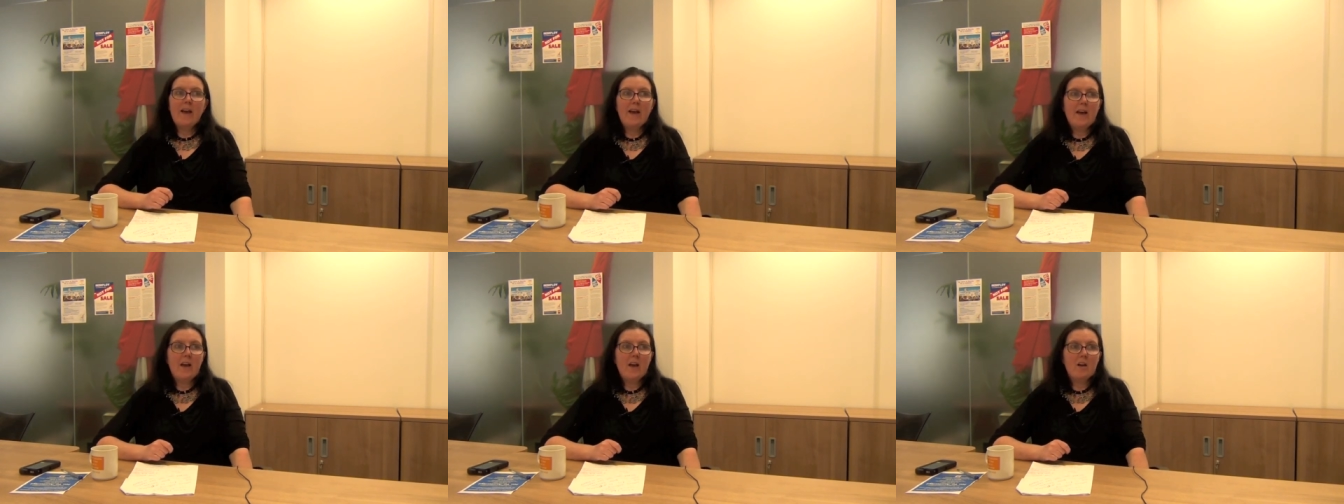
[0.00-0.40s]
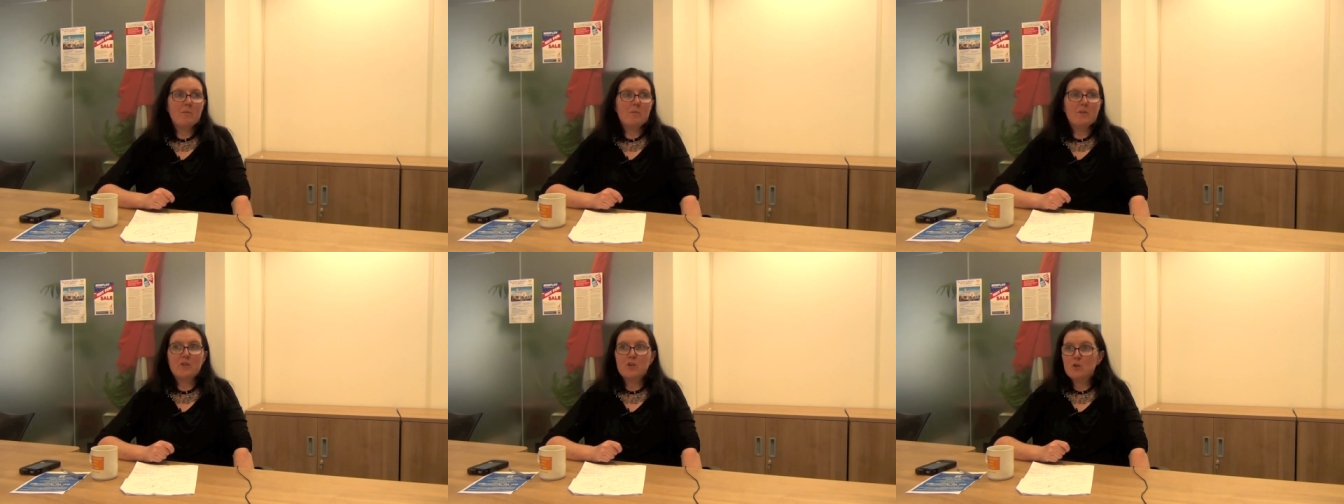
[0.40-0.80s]

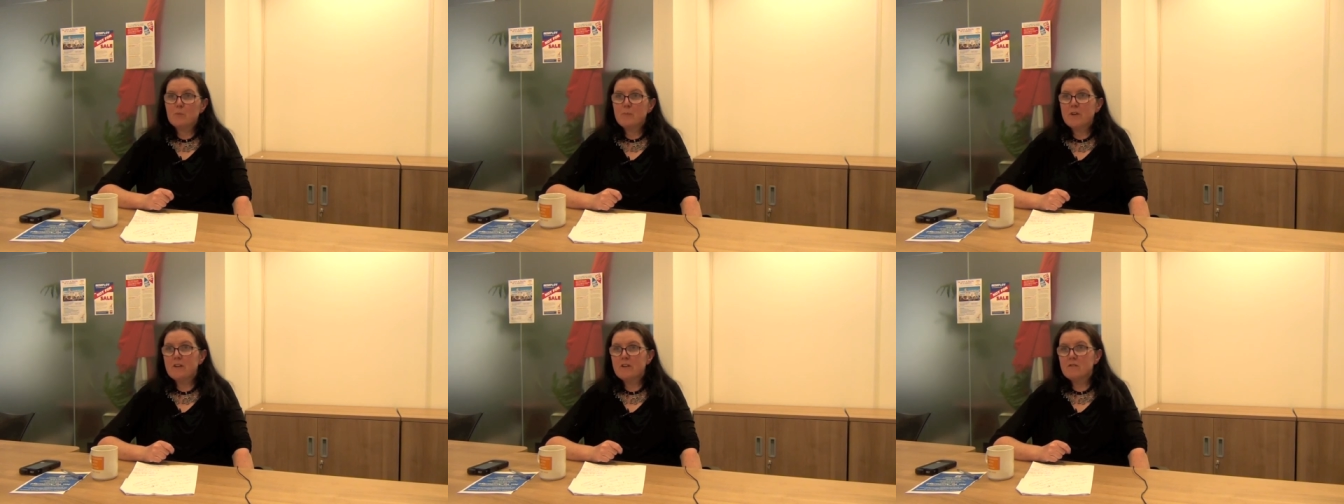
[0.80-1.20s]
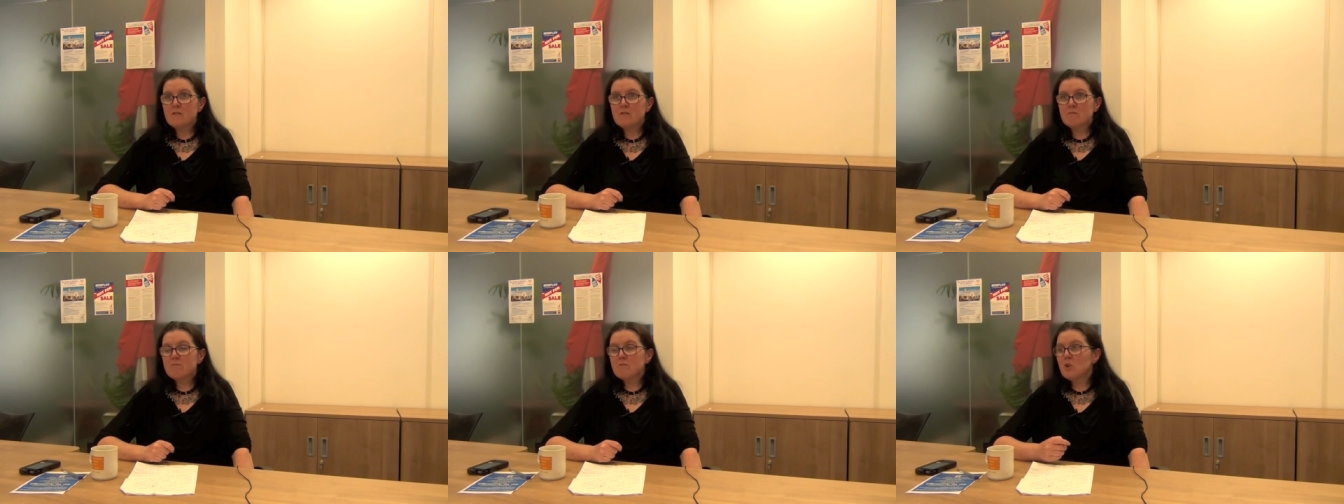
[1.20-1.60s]
Um, and the
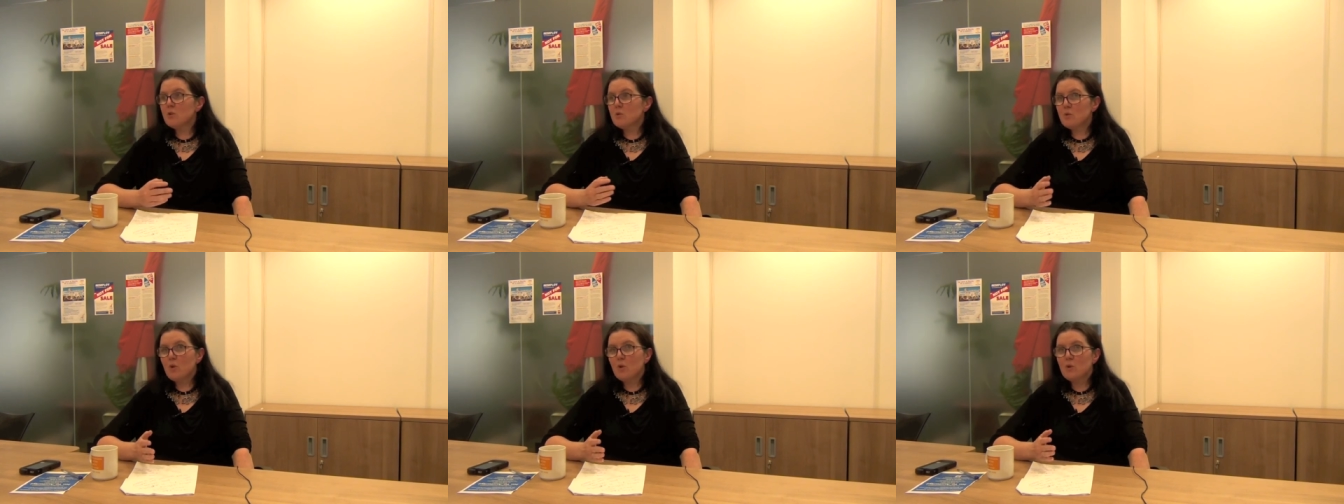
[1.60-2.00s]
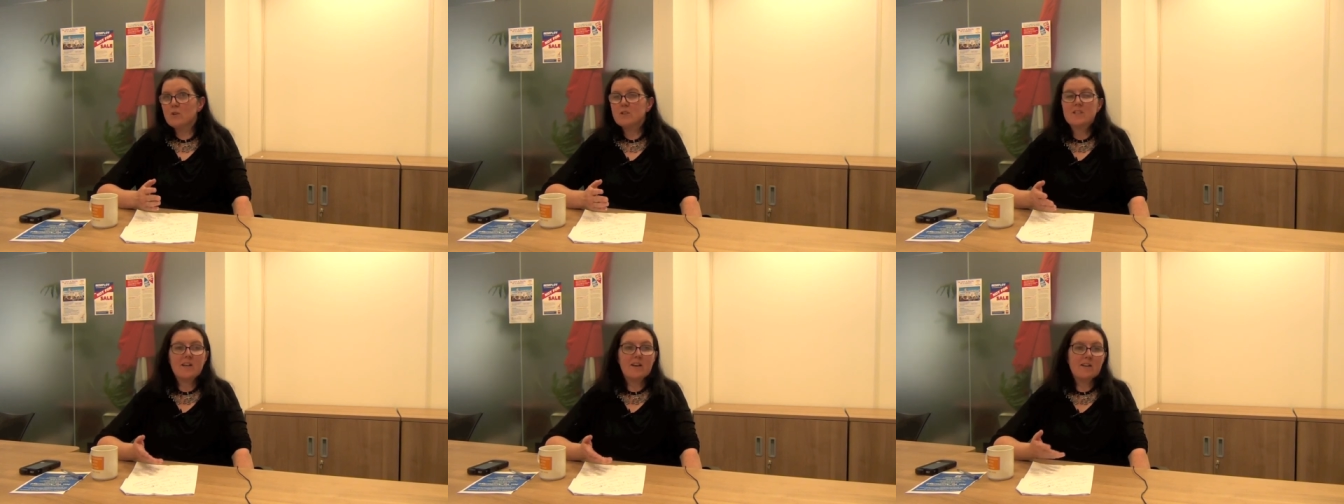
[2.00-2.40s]
European
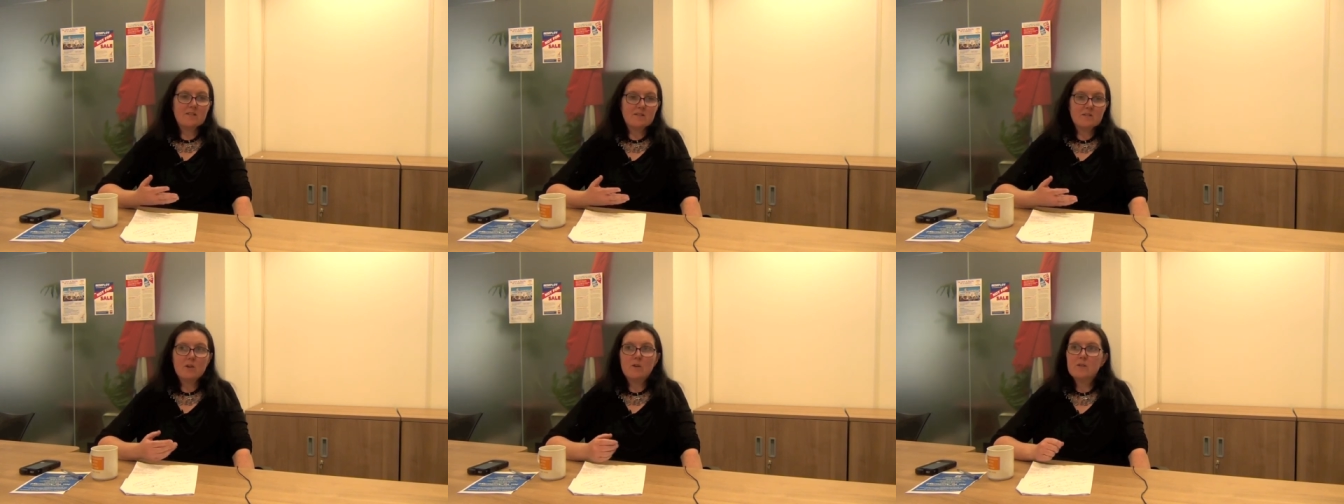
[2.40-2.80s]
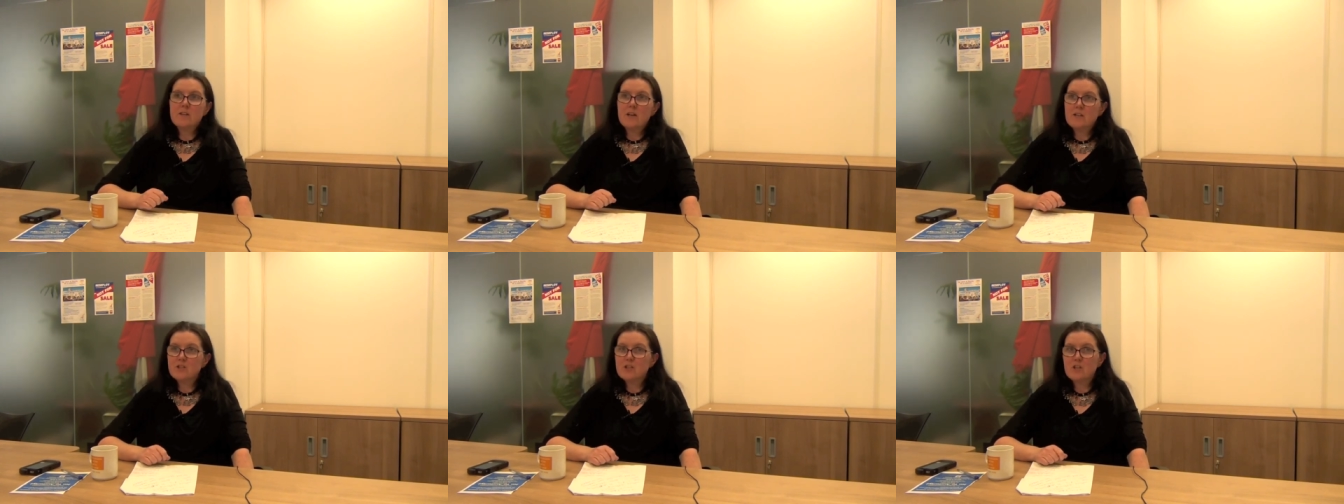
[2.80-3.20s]
Court has told
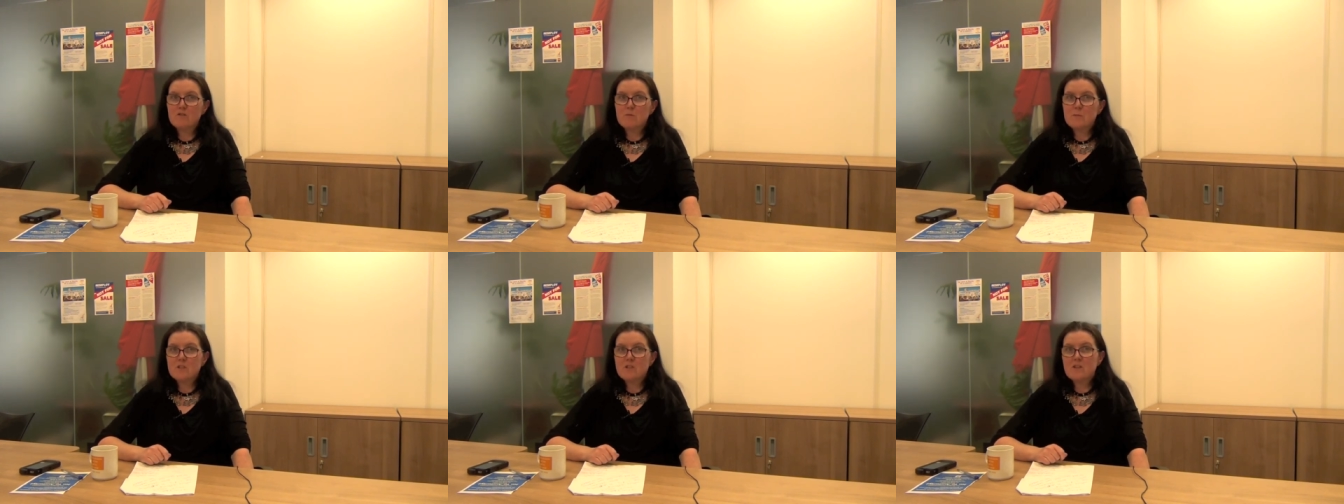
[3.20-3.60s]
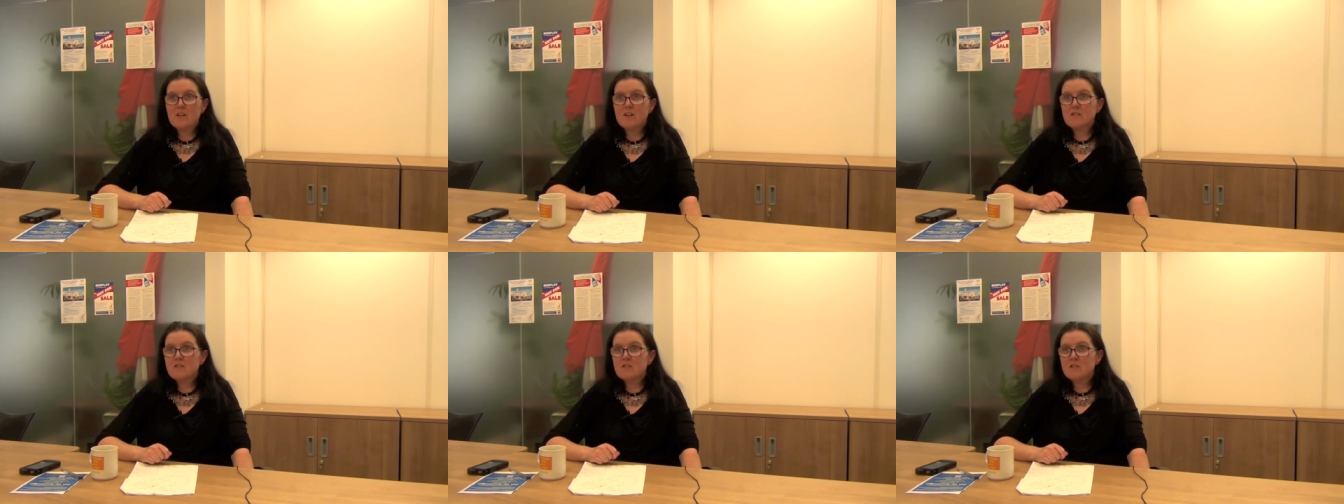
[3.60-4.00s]
the Irish government
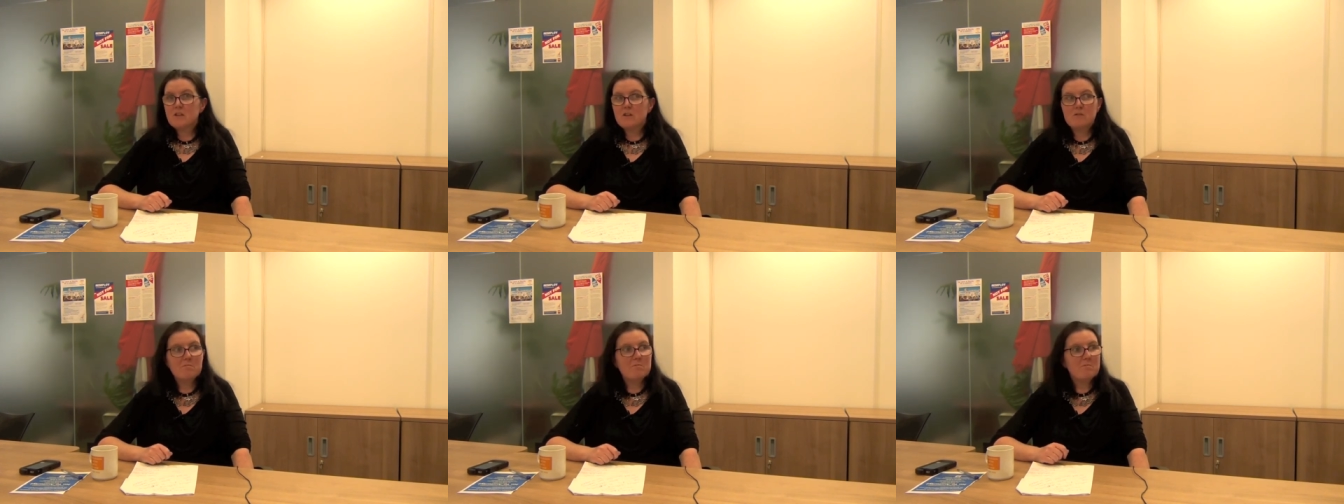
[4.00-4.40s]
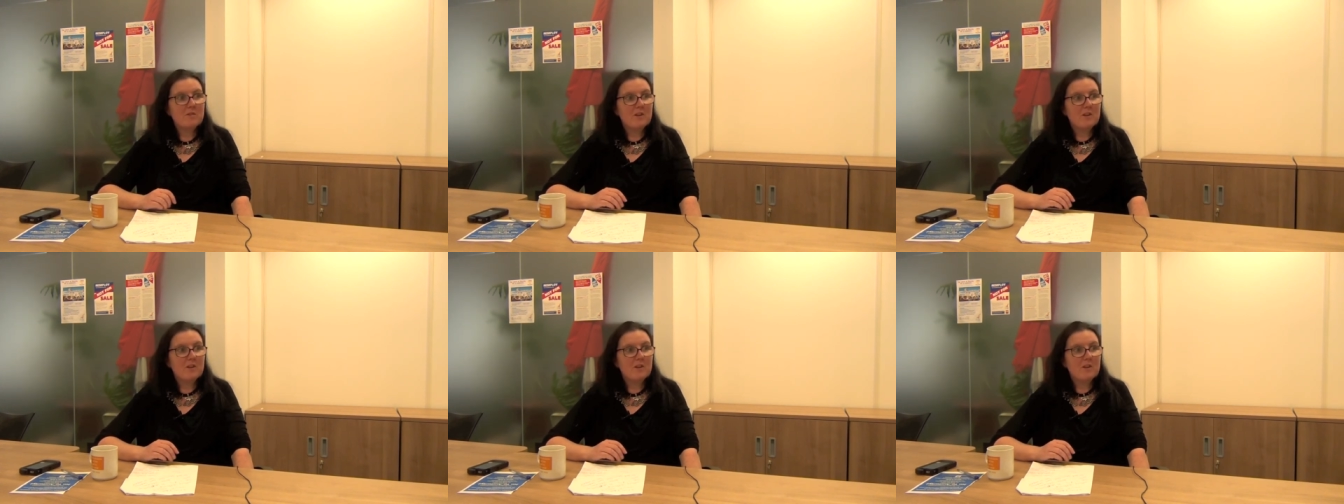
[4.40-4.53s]
that, you know,